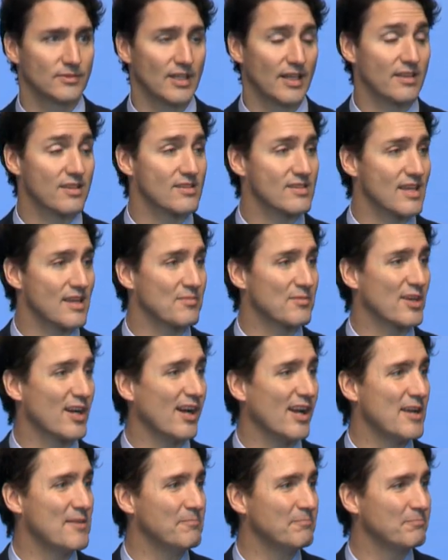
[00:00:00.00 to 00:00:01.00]
At the same
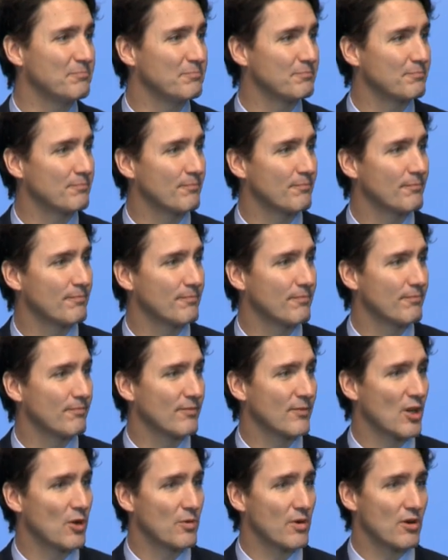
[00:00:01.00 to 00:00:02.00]
time,
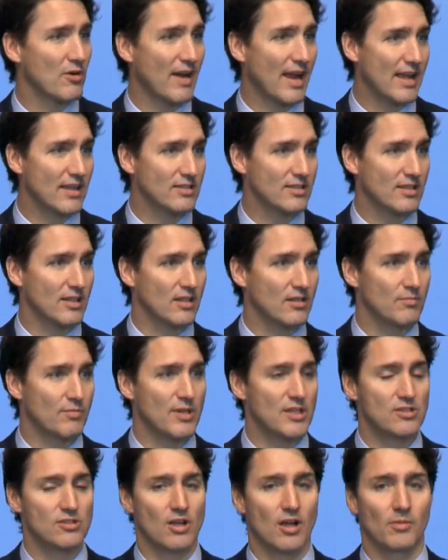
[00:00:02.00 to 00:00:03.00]
we are asking
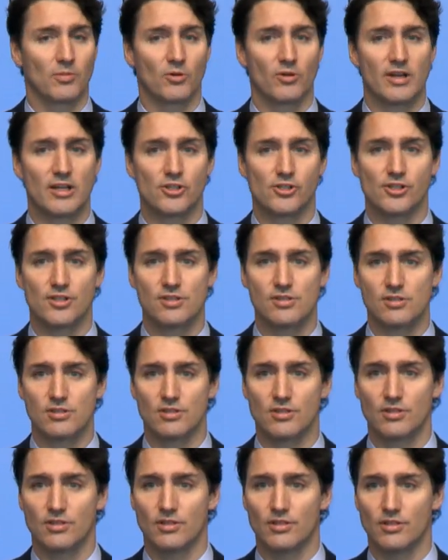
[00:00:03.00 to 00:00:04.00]
peace
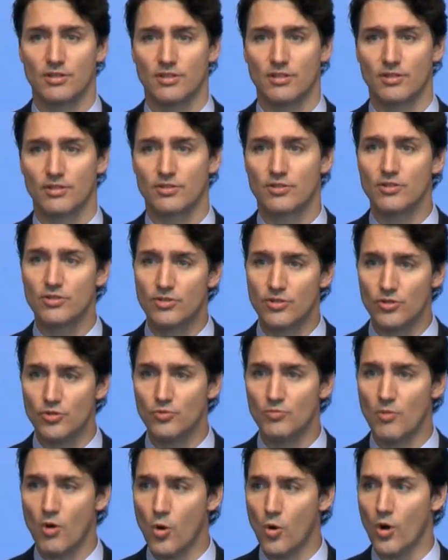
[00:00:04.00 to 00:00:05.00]
operations to
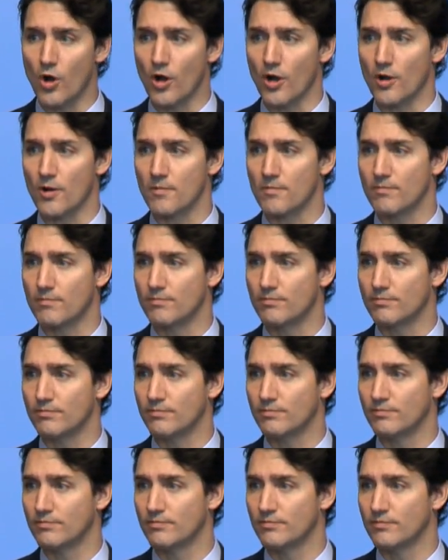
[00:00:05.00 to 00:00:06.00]
do more.
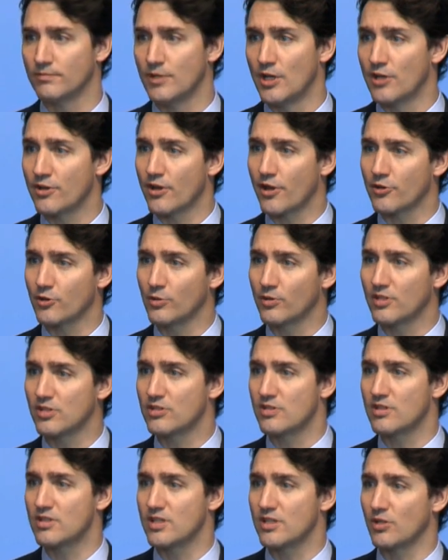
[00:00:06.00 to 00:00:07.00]
Not only
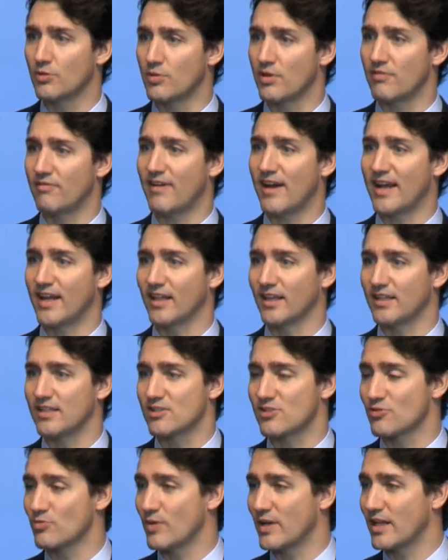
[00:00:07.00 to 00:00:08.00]
to deal with
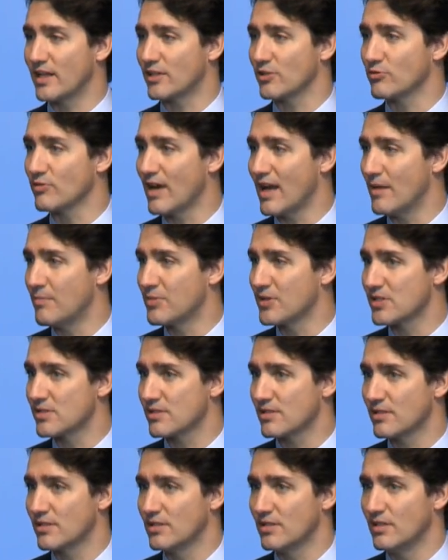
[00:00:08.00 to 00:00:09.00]
violence when it
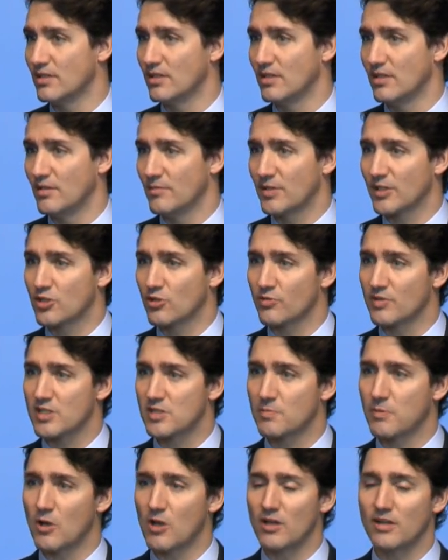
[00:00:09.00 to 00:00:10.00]
erupts, but to
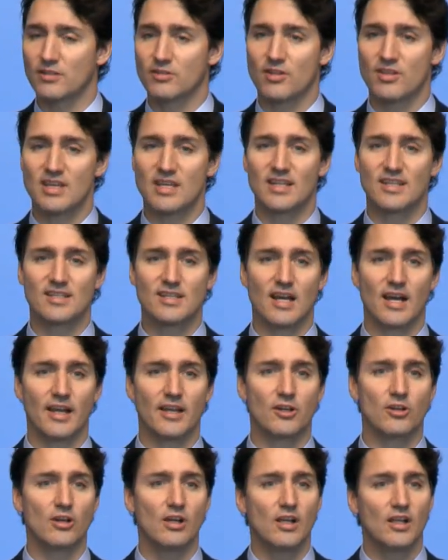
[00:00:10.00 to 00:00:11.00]
respond to the
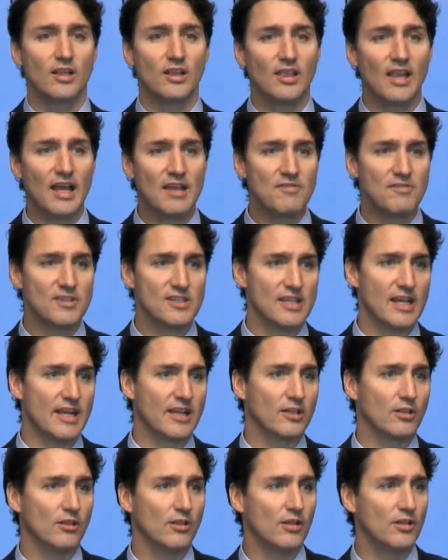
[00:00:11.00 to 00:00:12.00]
entire life
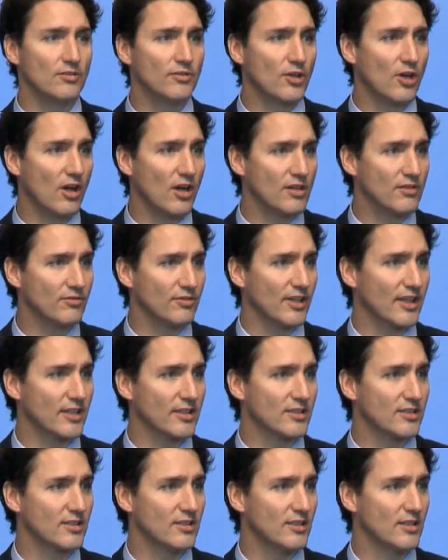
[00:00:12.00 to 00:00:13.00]
cycle of
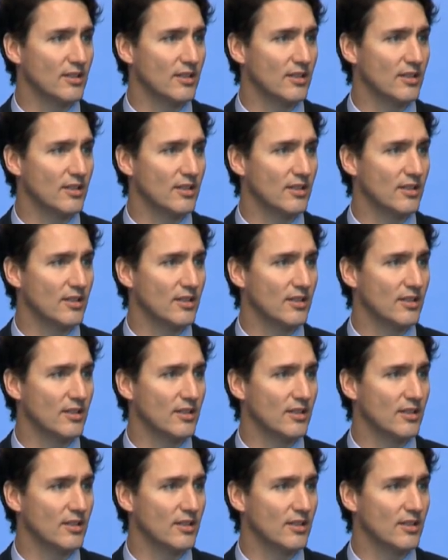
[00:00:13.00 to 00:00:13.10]
conflict,